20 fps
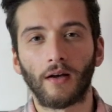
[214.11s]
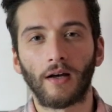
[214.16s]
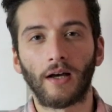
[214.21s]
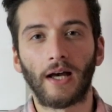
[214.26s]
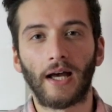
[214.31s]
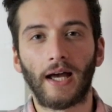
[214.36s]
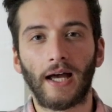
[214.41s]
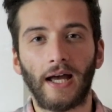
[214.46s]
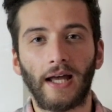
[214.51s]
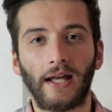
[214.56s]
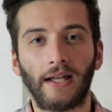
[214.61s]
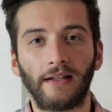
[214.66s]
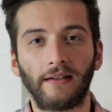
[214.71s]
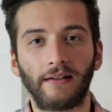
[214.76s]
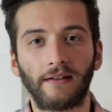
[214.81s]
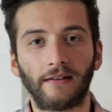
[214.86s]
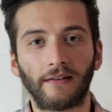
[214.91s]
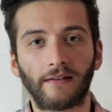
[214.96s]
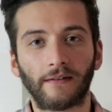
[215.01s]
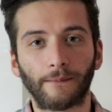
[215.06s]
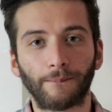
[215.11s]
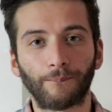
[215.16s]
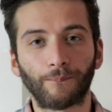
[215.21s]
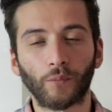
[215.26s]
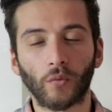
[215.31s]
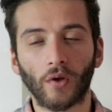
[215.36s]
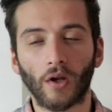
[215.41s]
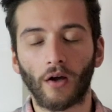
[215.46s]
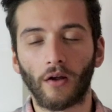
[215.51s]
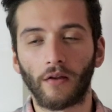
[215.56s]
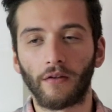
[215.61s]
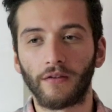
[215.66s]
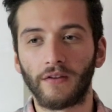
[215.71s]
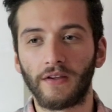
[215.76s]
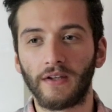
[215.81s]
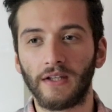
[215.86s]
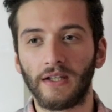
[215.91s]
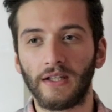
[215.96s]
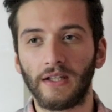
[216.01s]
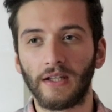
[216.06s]
And
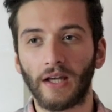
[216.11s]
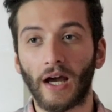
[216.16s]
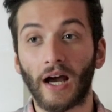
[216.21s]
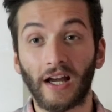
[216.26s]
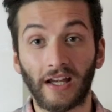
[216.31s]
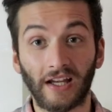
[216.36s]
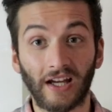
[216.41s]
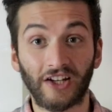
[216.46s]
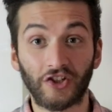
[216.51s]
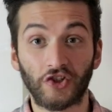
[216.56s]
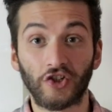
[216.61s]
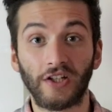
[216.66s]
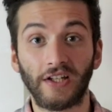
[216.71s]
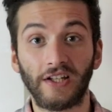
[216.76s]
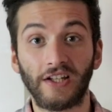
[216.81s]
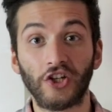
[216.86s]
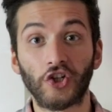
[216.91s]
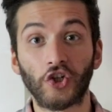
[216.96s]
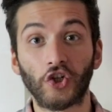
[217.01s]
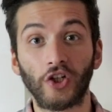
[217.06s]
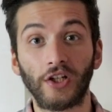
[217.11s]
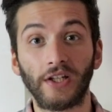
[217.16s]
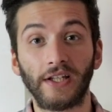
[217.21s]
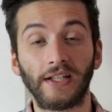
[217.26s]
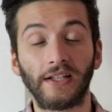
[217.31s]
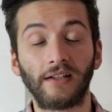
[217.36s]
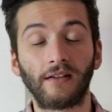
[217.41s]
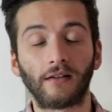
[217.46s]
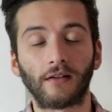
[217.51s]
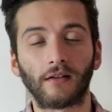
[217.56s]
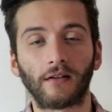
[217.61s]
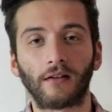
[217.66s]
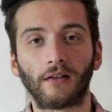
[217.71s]
the I actually initially